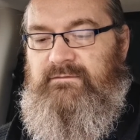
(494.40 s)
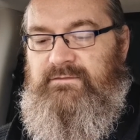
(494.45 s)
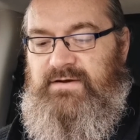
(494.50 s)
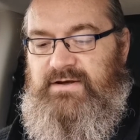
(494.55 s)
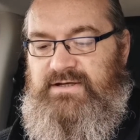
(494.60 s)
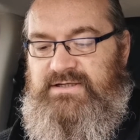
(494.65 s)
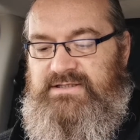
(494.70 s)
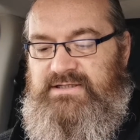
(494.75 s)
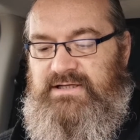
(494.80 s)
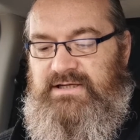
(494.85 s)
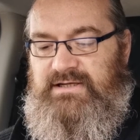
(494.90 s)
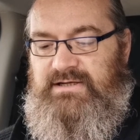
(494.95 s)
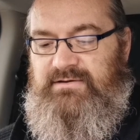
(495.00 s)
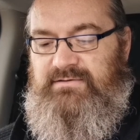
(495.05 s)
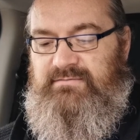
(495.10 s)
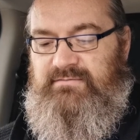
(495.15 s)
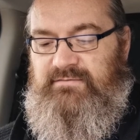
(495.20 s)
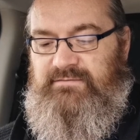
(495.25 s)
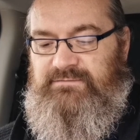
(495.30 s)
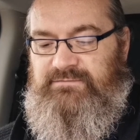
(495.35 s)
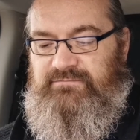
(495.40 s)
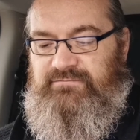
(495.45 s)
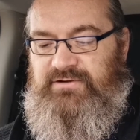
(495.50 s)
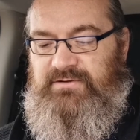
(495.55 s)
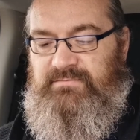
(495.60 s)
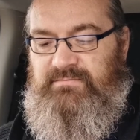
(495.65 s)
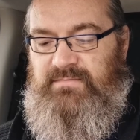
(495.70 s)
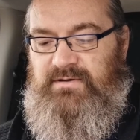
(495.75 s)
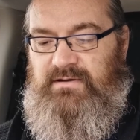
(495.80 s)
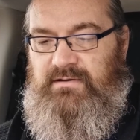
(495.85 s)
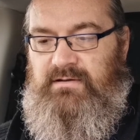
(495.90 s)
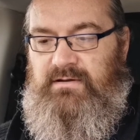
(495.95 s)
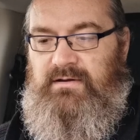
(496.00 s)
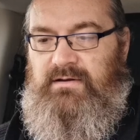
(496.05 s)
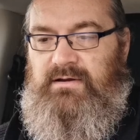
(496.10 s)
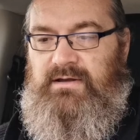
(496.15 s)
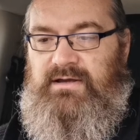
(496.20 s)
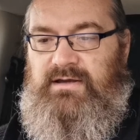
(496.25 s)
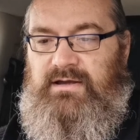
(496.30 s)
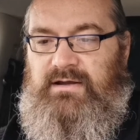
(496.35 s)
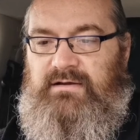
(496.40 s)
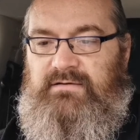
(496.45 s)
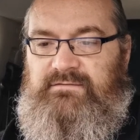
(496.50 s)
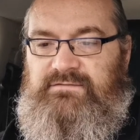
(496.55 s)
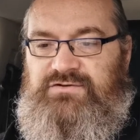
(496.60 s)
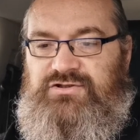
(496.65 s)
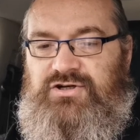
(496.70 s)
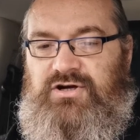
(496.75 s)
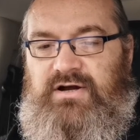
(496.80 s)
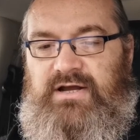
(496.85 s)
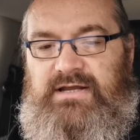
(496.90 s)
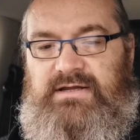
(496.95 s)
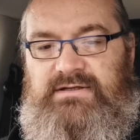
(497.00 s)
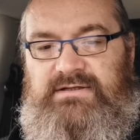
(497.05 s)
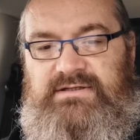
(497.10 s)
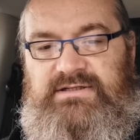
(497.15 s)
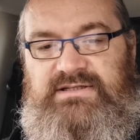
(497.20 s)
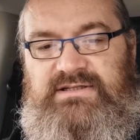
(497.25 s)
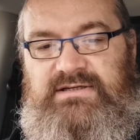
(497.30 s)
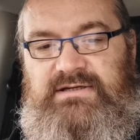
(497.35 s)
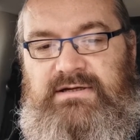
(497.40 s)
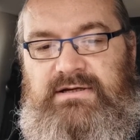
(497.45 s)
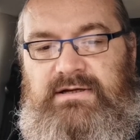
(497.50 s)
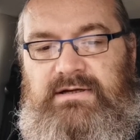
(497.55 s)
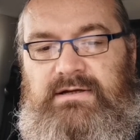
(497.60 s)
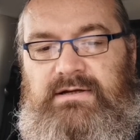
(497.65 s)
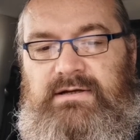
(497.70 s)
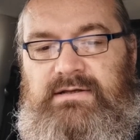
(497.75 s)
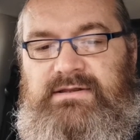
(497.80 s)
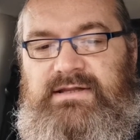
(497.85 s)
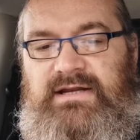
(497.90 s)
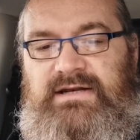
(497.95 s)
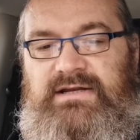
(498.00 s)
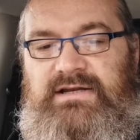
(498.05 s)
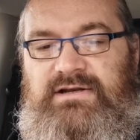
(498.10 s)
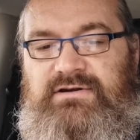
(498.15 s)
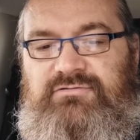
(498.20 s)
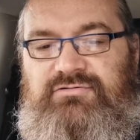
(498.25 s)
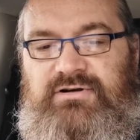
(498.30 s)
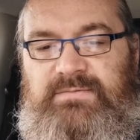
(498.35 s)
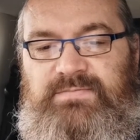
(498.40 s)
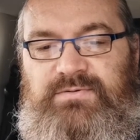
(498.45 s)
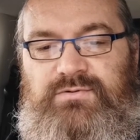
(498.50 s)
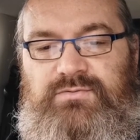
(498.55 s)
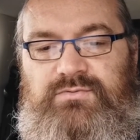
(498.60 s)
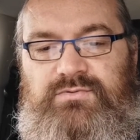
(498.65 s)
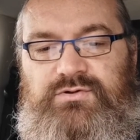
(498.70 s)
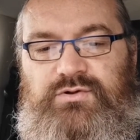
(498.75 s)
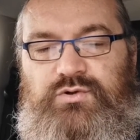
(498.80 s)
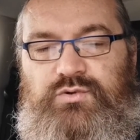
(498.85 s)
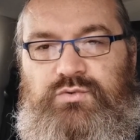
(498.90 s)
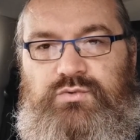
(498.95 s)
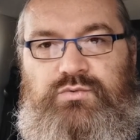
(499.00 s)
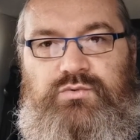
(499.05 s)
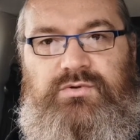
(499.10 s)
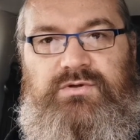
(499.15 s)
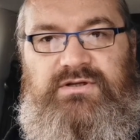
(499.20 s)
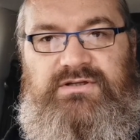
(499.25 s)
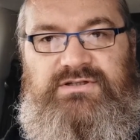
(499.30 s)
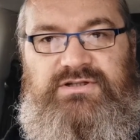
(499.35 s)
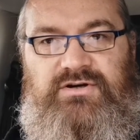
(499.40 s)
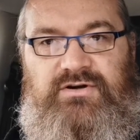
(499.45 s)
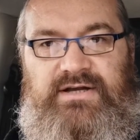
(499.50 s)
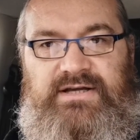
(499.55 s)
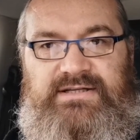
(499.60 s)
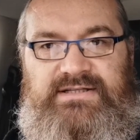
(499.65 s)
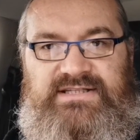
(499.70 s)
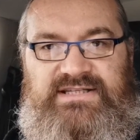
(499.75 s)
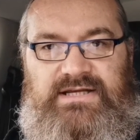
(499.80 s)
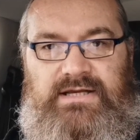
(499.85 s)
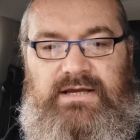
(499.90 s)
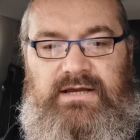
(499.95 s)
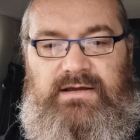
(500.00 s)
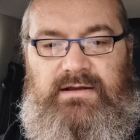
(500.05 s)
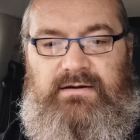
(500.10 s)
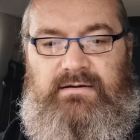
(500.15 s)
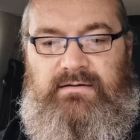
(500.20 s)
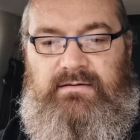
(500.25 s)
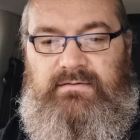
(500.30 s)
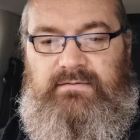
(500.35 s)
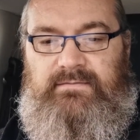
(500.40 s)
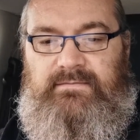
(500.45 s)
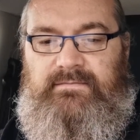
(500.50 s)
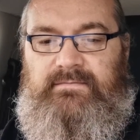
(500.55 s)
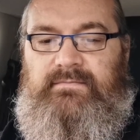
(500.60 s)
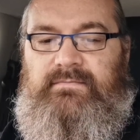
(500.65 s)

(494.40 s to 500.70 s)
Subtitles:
First he killed Thrym, king of giants. Then he crippled all the giants' kin.